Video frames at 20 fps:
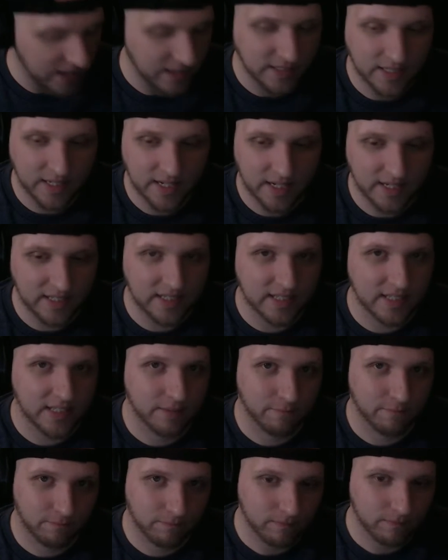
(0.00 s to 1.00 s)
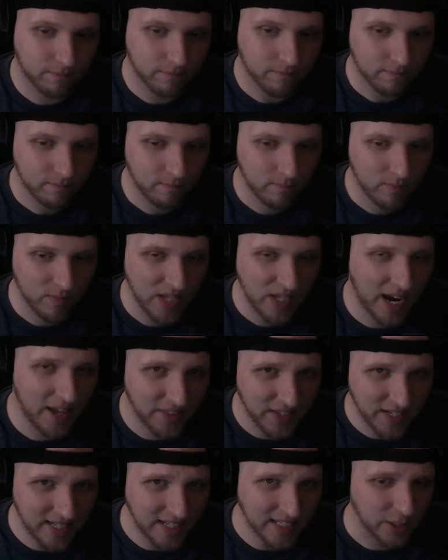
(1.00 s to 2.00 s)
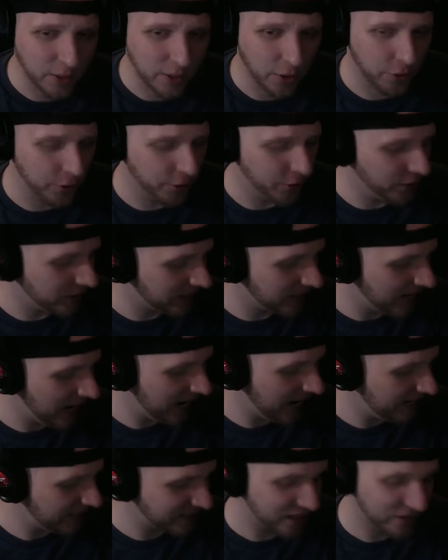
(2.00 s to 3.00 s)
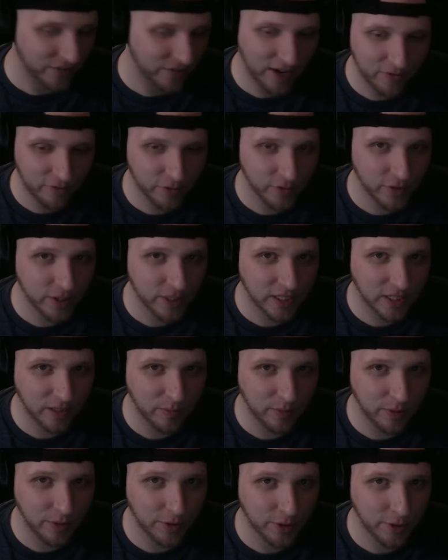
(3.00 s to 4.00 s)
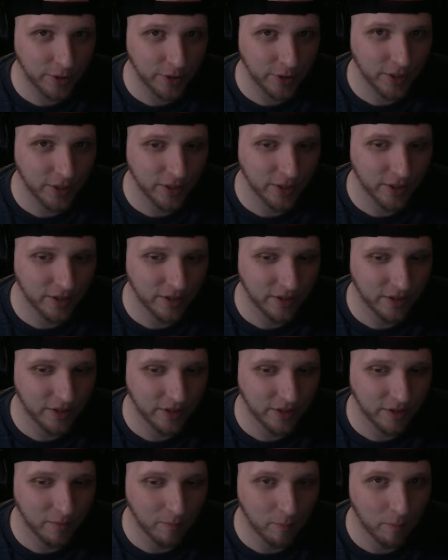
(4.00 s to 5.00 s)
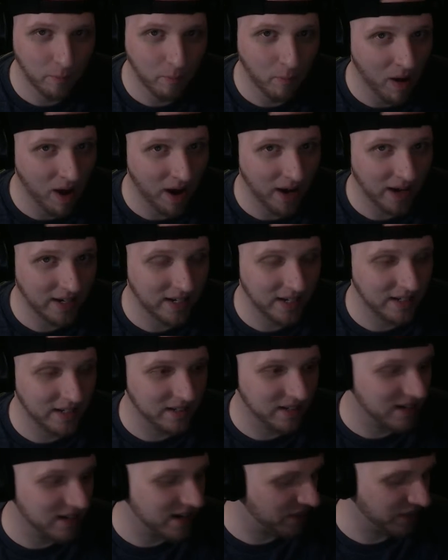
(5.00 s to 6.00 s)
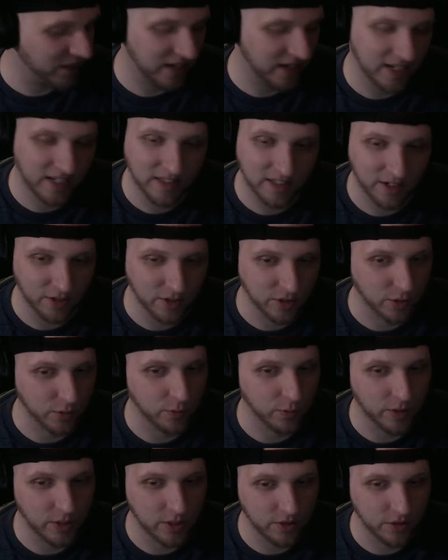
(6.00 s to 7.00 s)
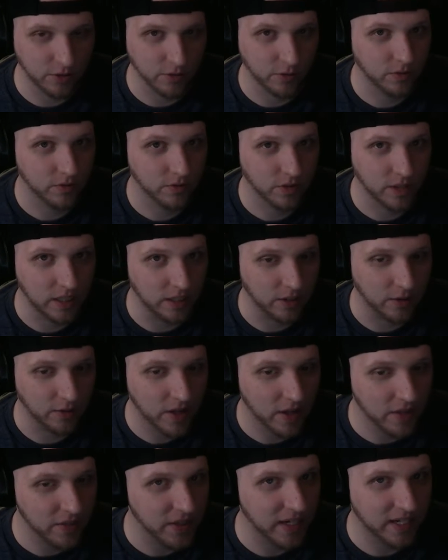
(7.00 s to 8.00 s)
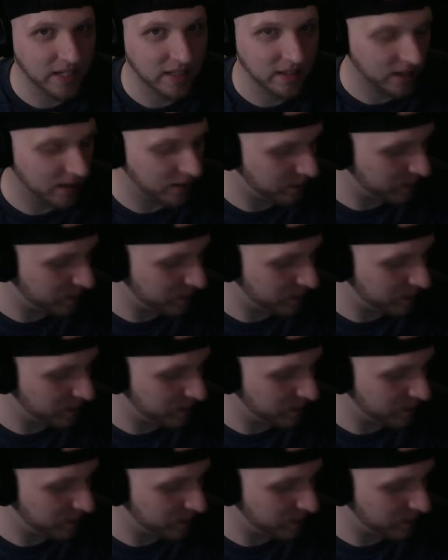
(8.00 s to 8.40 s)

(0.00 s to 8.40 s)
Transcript: it's I think it's the third case I've had for this computer, but nothing in there is original. You know, nothing in there.